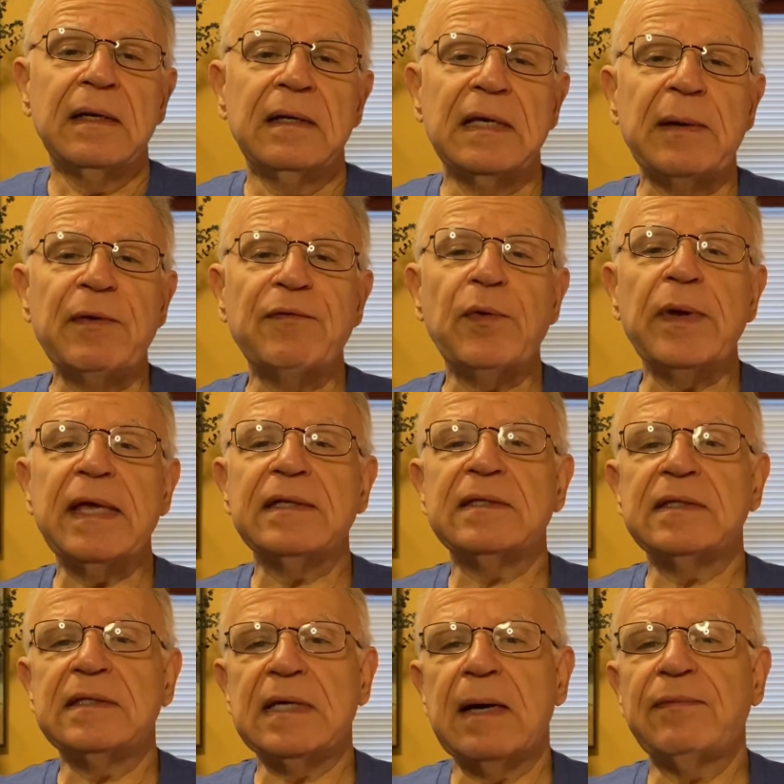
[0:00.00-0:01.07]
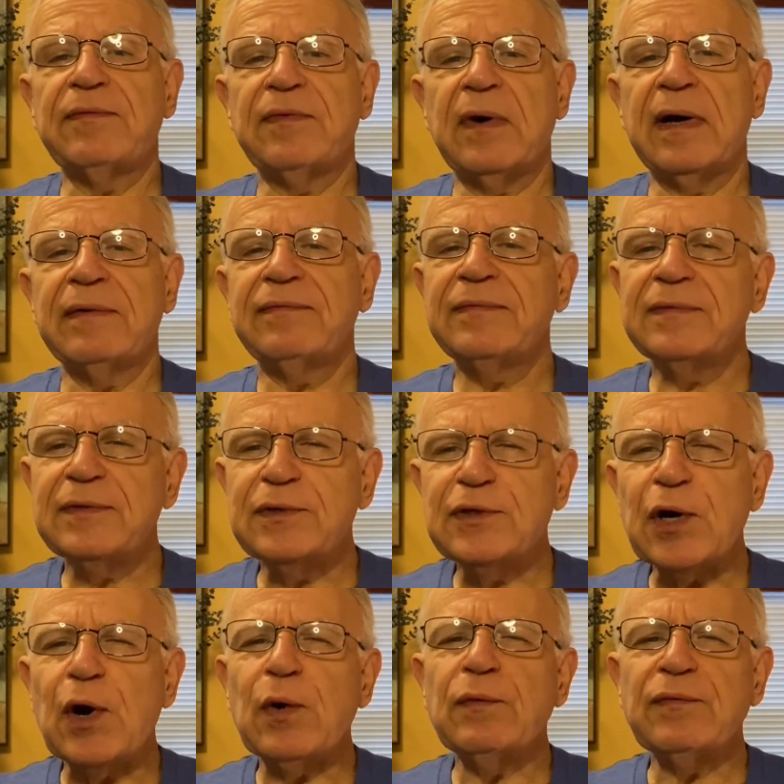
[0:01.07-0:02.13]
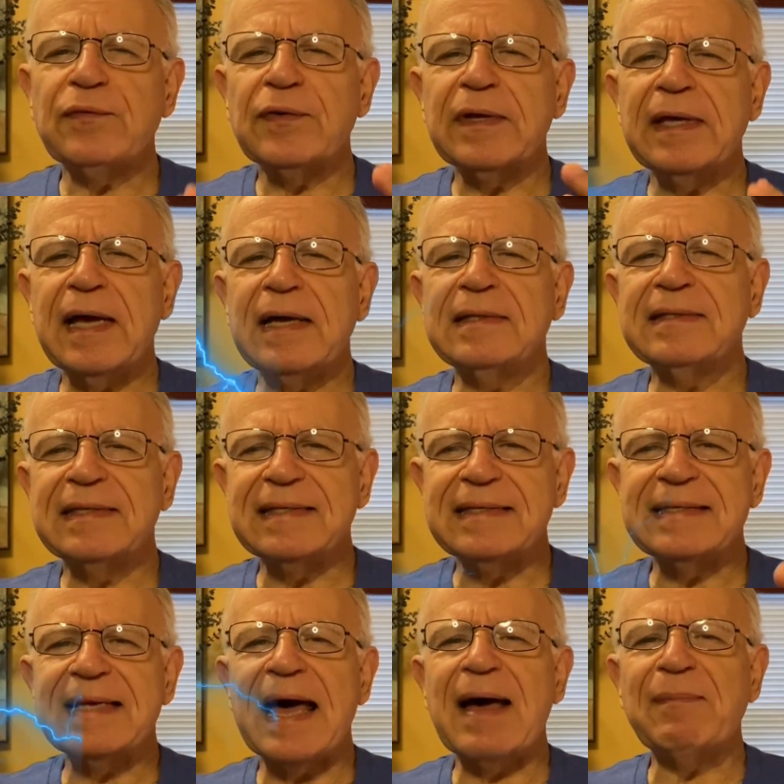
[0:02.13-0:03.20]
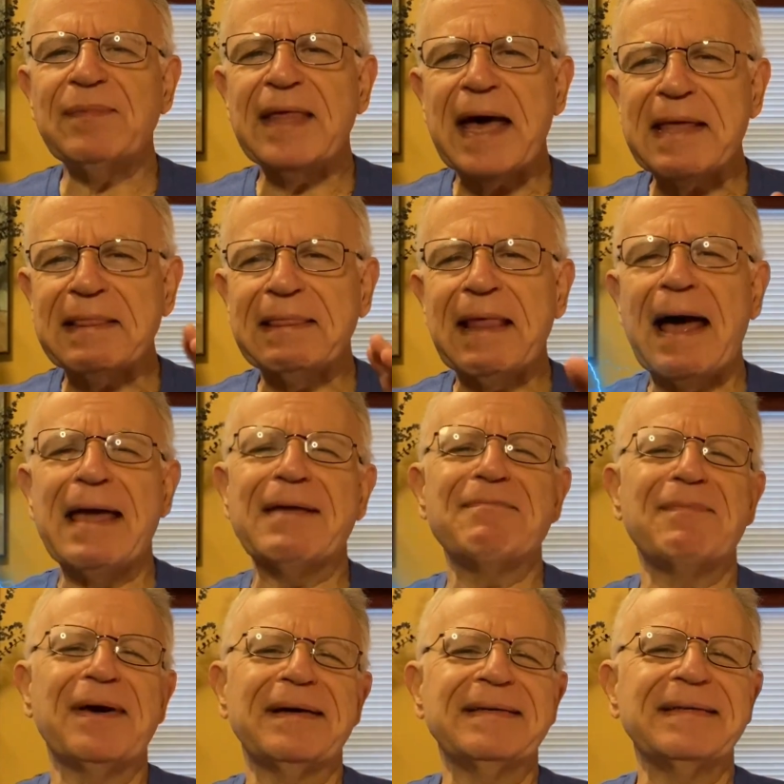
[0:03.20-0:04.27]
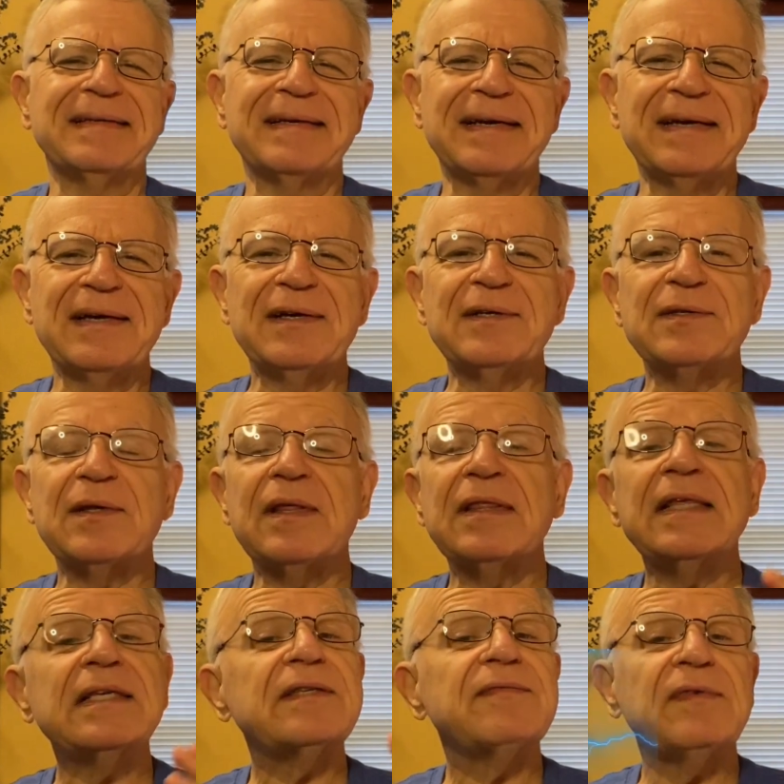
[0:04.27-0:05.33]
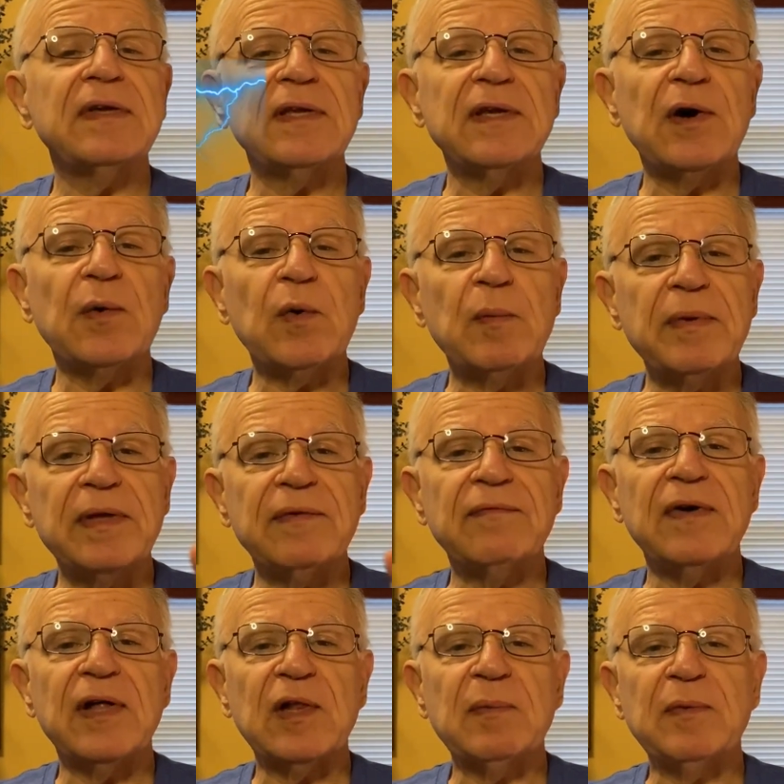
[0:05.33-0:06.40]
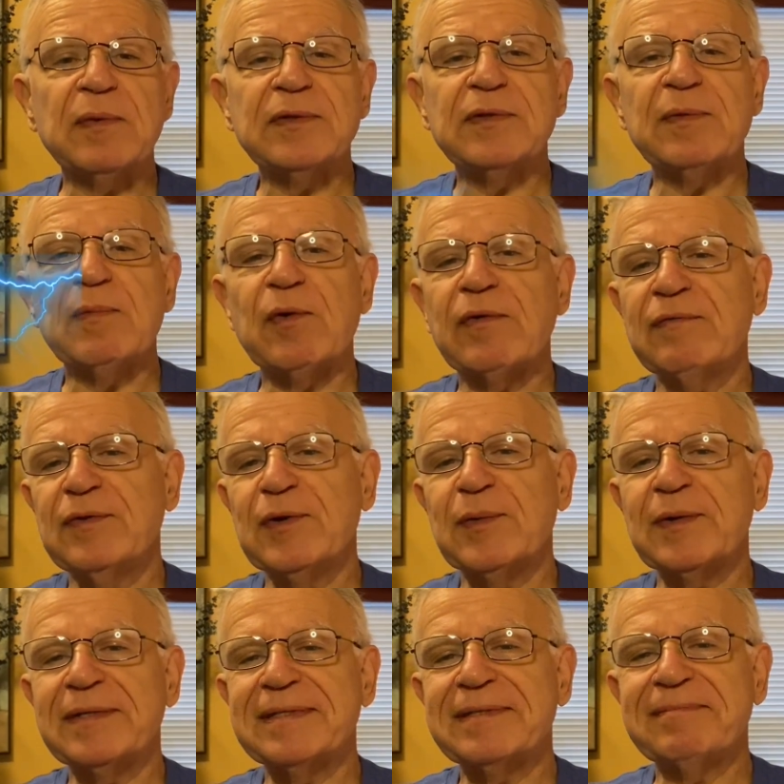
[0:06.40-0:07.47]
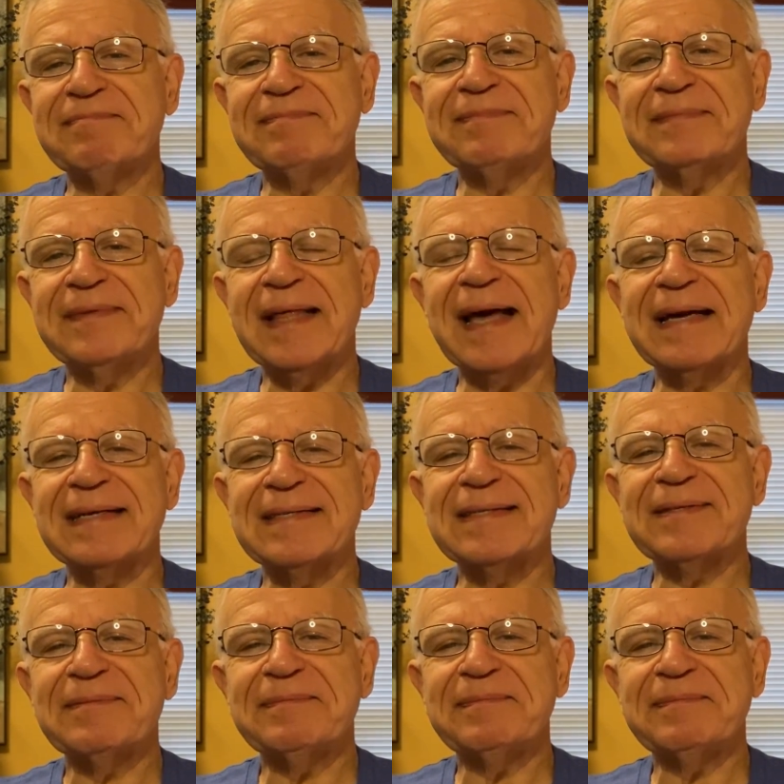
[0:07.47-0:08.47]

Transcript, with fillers: Now before we get to the top five, don't forget to zap that like button so that this video will be available to more viewers. Thanks.